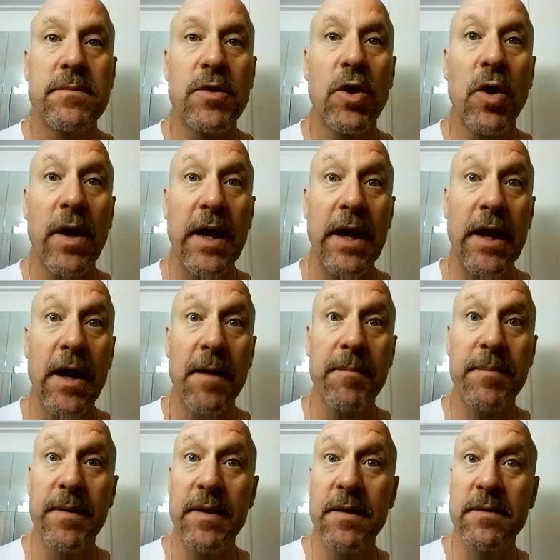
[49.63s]
cooking
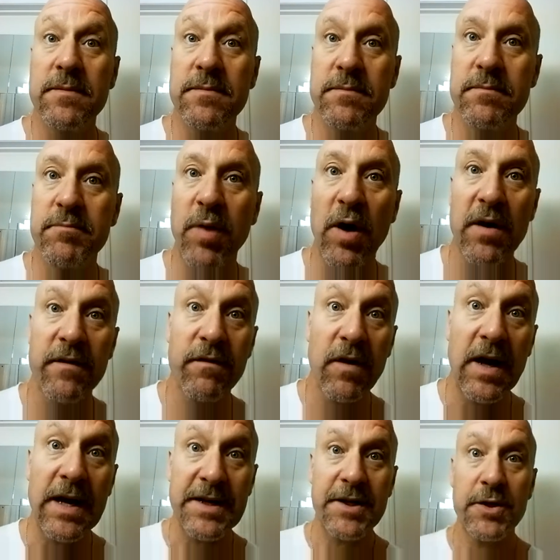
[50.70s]
up a pot of
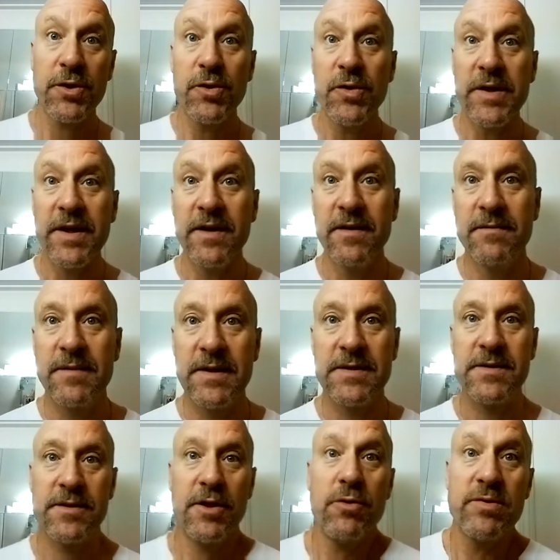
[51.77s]
ratatouille.
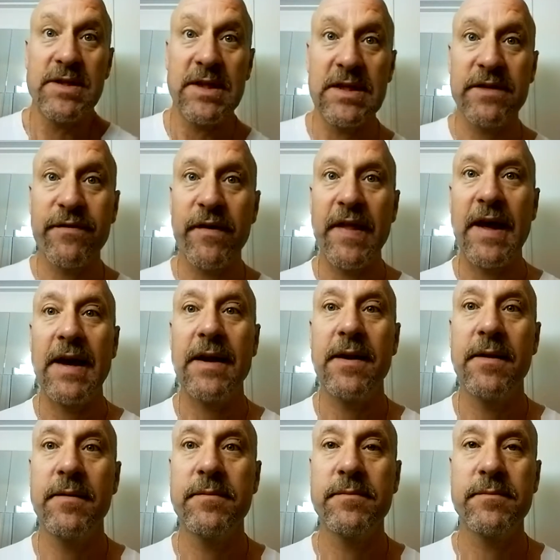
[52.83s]
It's useless for that.
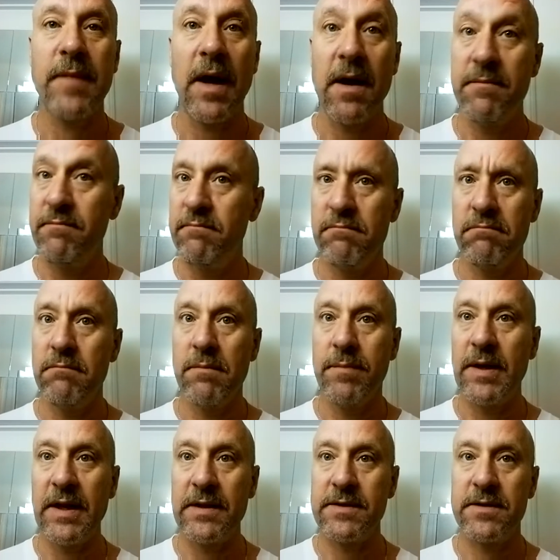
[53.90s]
Uh,
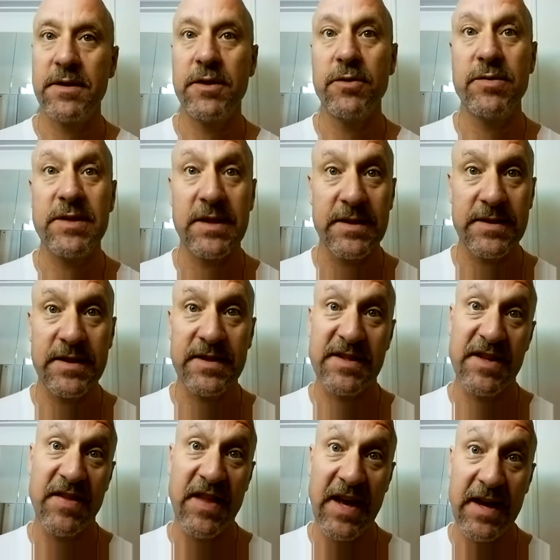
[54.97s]
but its uselessness
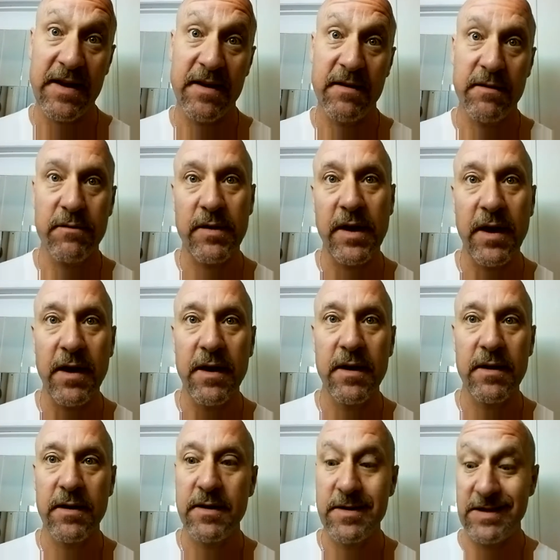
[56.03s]
in that
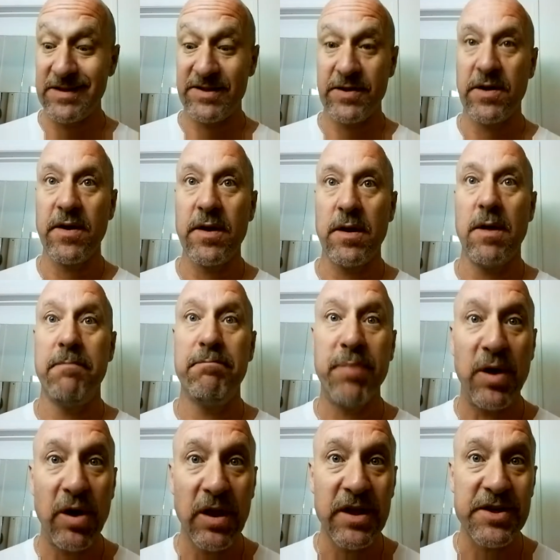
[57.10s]
regard does not
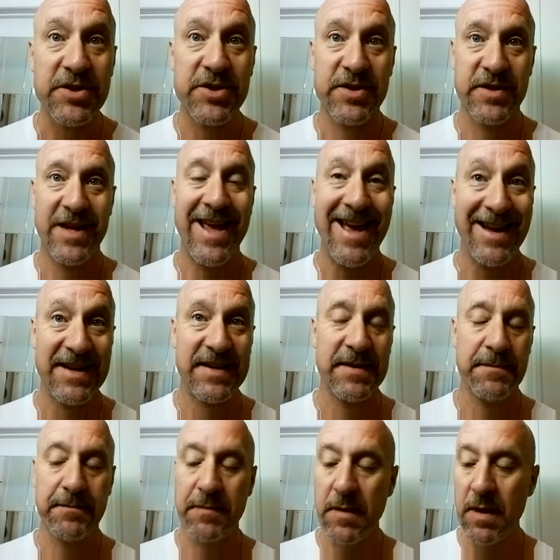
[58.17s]
abolish it,
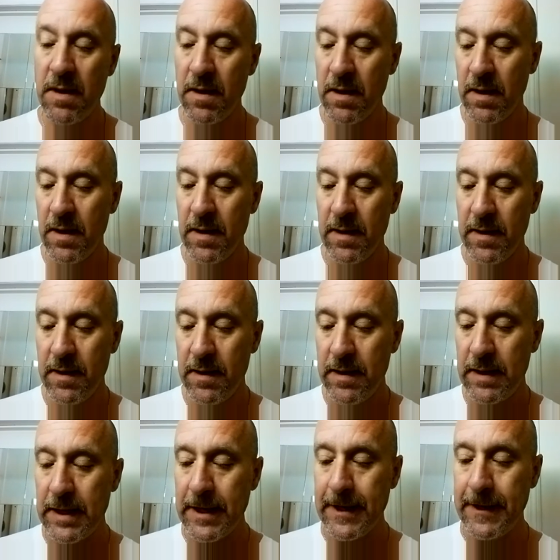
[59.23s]

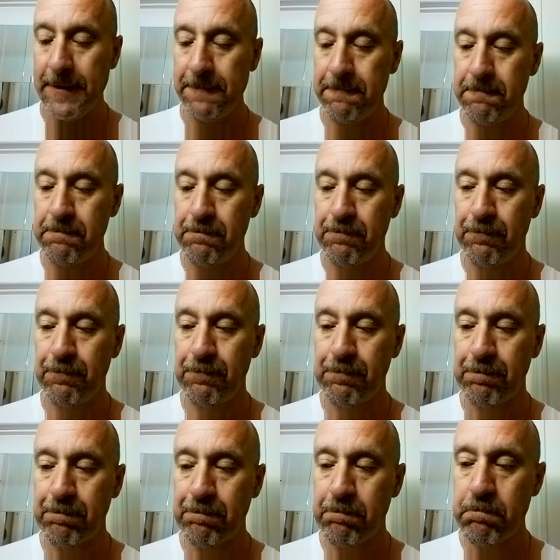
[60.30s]
um,
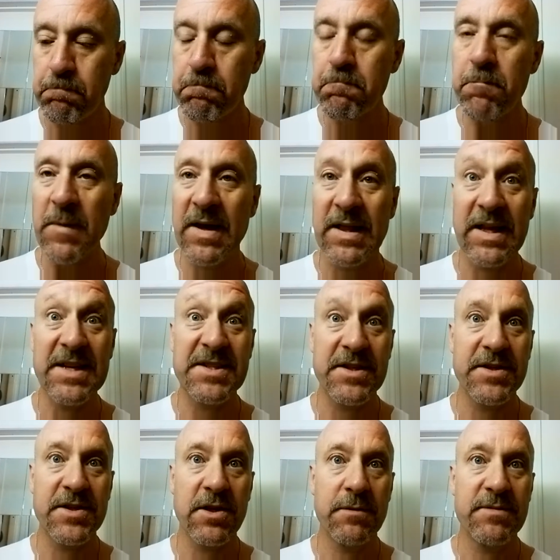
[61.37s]
at least
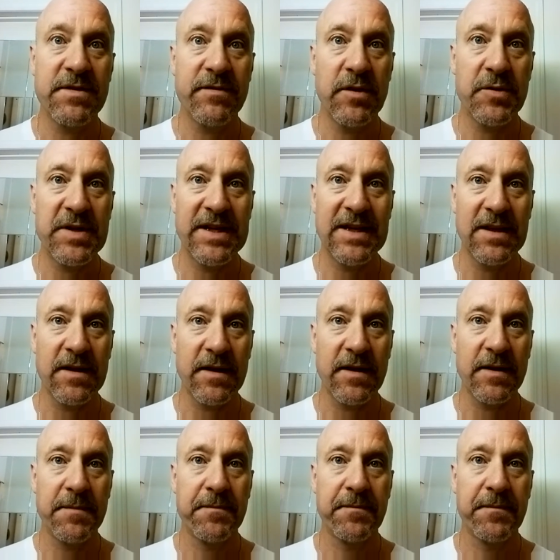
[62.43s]
in terms of
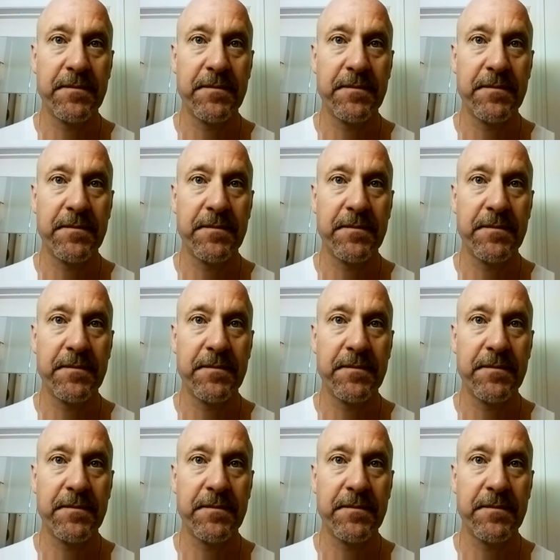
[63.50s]
utility.